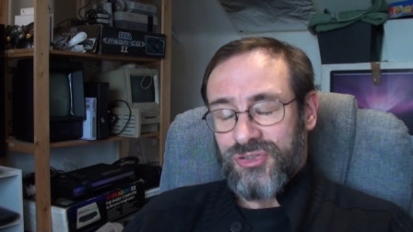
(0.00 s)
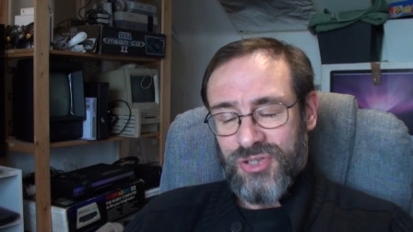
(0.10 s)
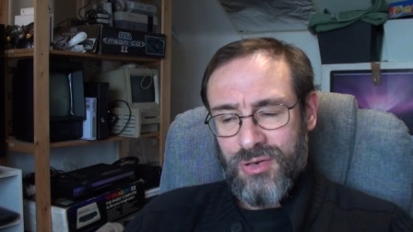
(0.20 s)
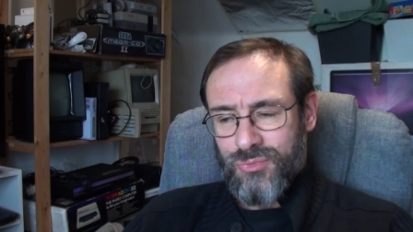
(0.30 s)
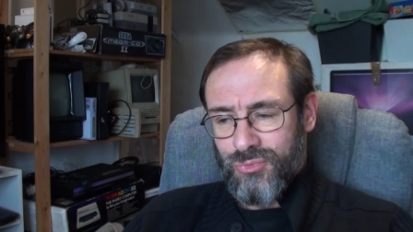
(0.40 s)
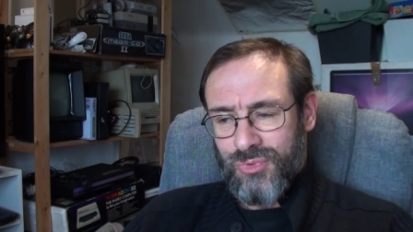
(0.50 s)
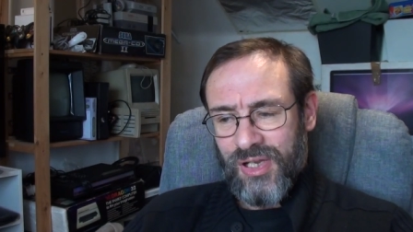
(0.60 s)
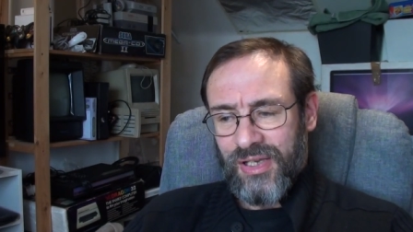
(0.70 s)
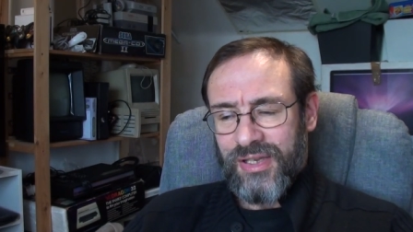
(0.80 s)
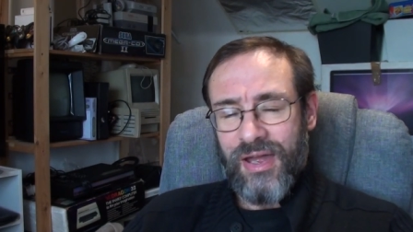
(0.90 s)
Don't
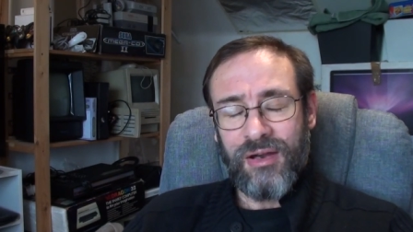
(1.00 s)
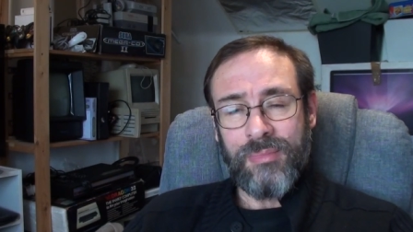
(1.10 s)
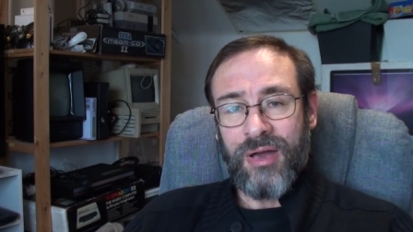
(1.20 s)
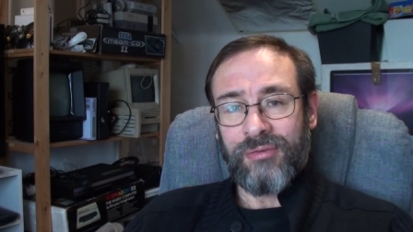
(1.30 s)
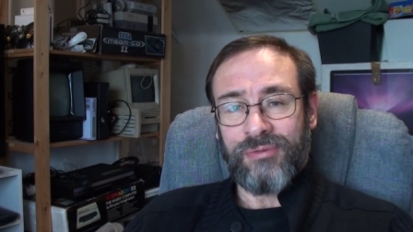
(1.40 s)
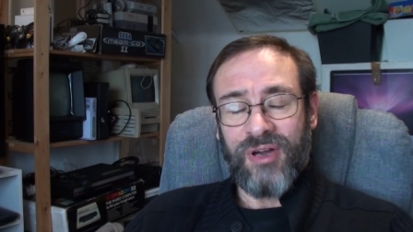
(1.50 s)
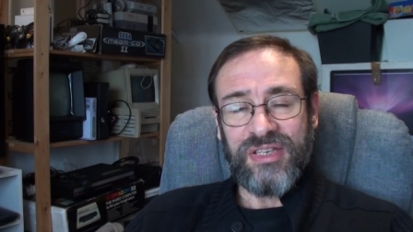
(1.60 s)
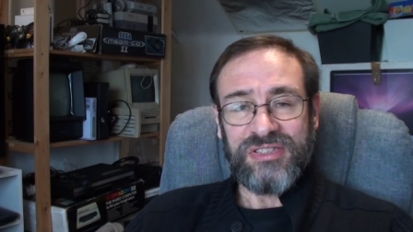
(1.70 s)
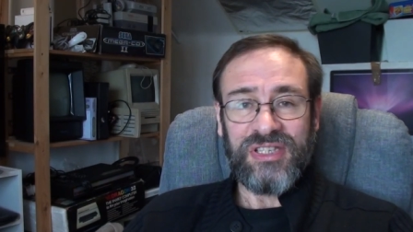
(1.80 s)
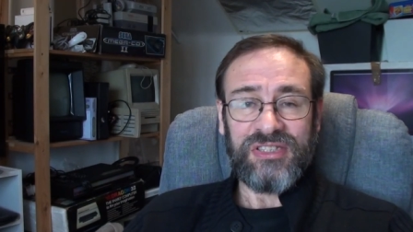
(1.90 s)
really care about
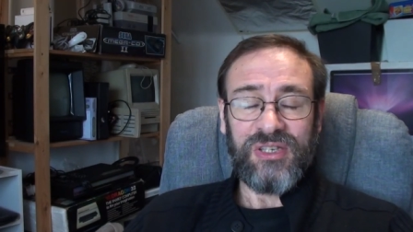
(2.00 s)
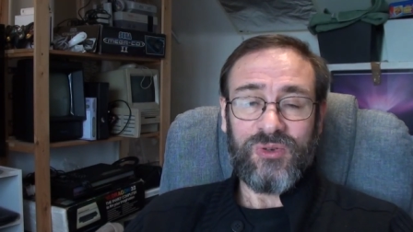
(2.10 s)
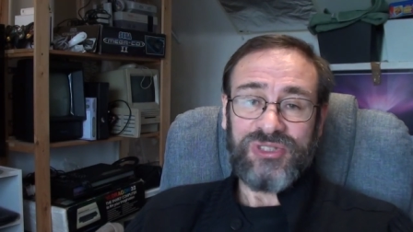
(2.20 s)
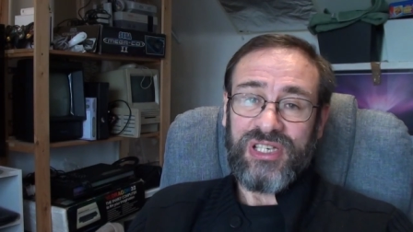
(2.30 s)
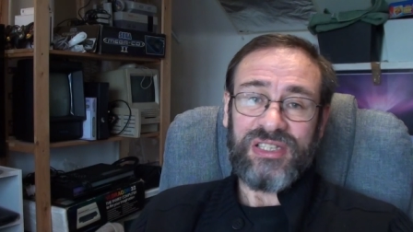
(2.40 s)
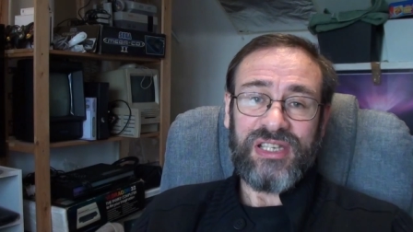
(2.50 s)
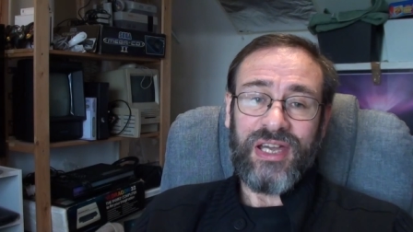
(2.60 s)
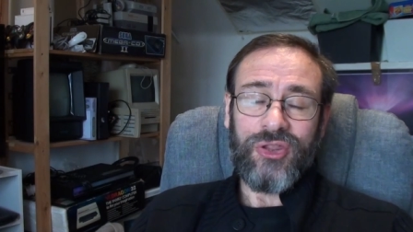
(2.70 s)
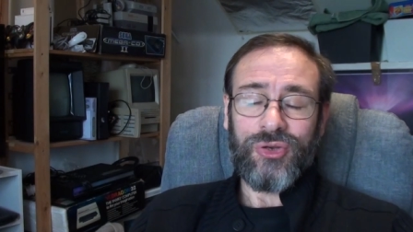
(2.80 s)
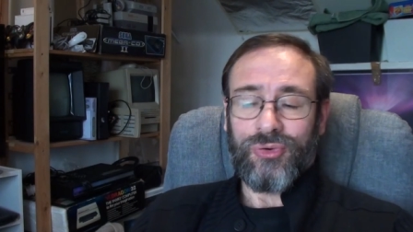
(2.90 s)
Vice City or
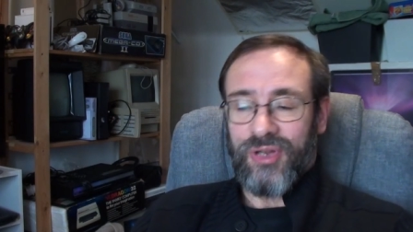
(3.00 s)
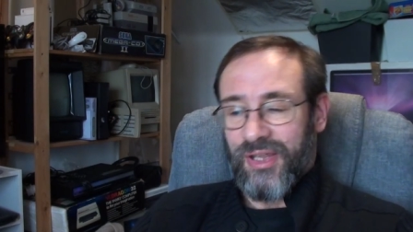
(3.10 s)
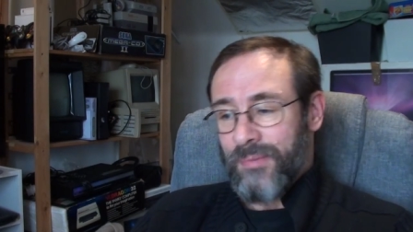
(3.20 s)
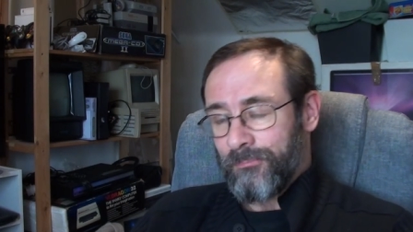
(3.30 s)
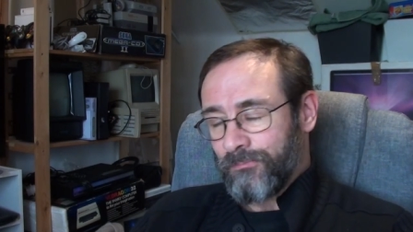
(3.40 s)
GTA 3.